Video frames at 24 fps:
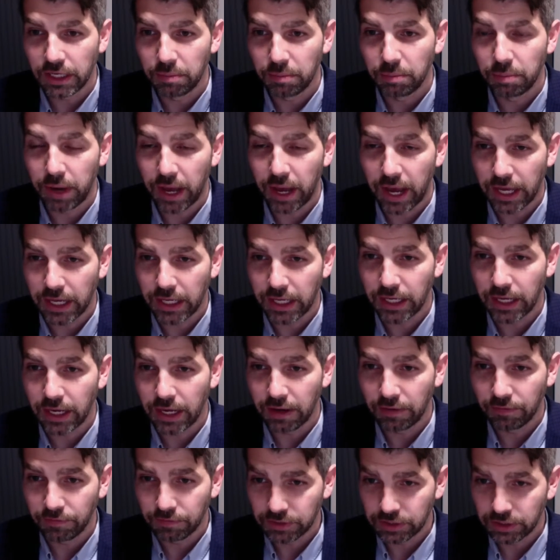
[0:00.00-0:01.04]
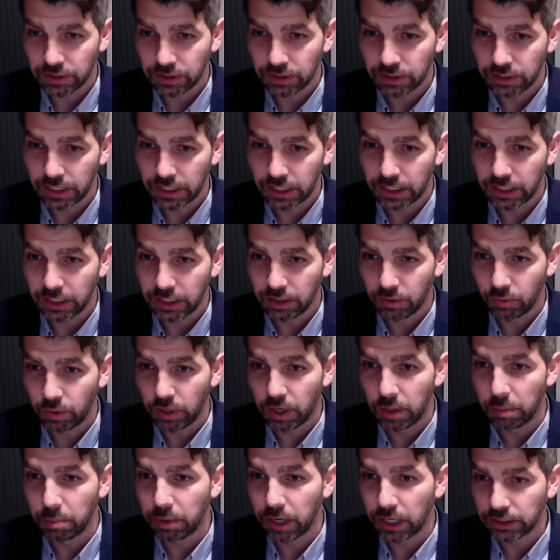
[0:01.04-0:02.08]
by a facilitator when a
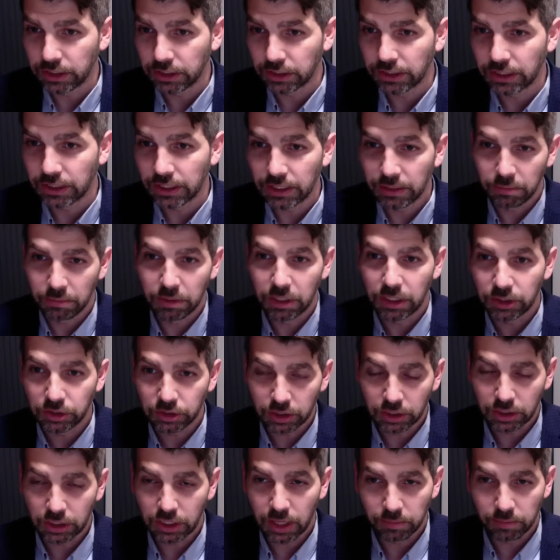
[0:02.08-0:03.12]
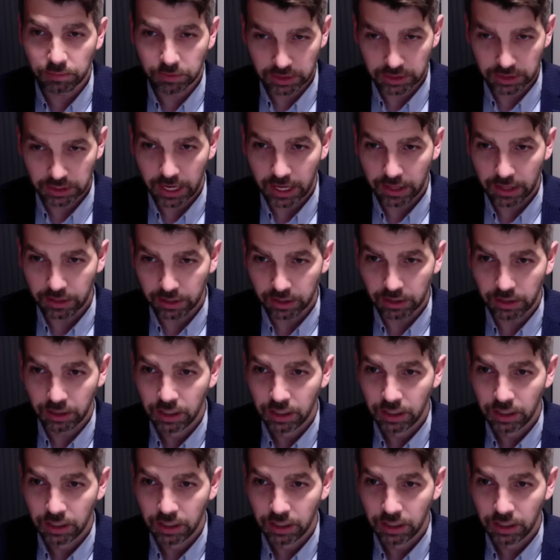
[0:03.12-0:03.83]
project team initially comes together,